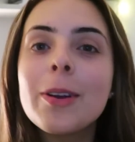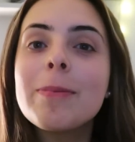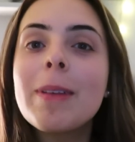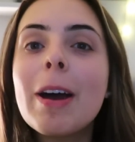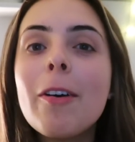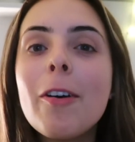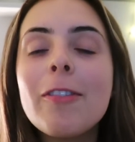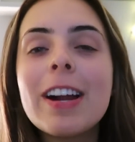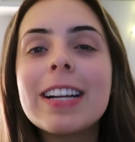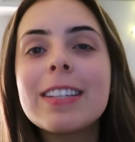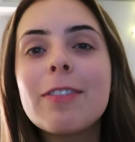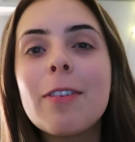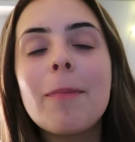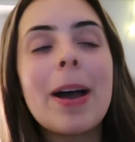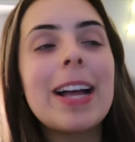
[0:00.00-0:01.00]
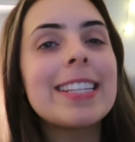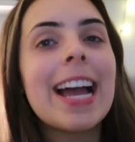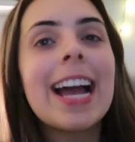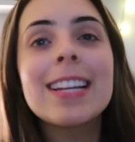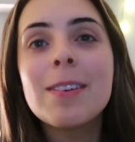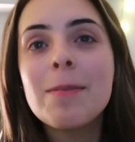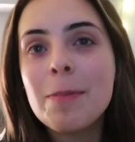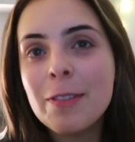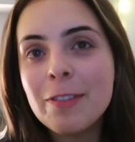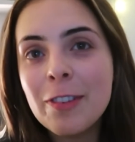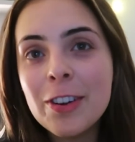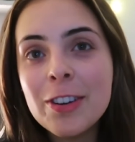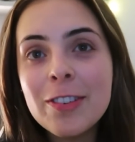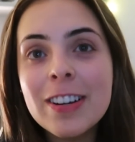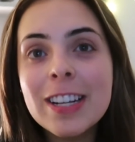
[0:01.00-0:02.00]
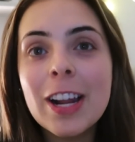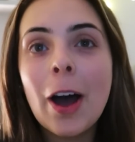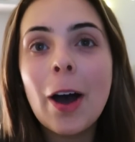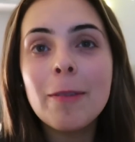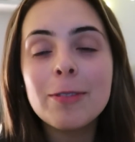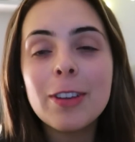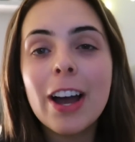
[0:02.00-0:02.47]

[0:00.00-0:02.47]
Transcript: I'm now all ready for bed, and before you're alarmed,